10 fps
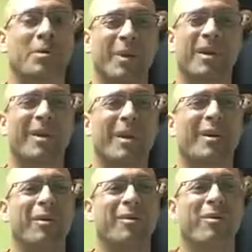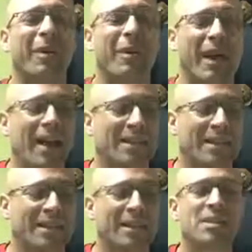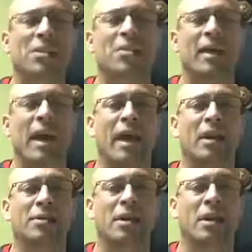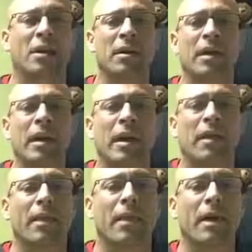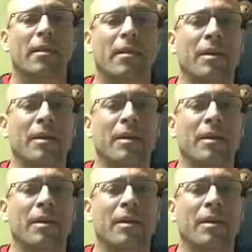We're in a very heavy digital age here that,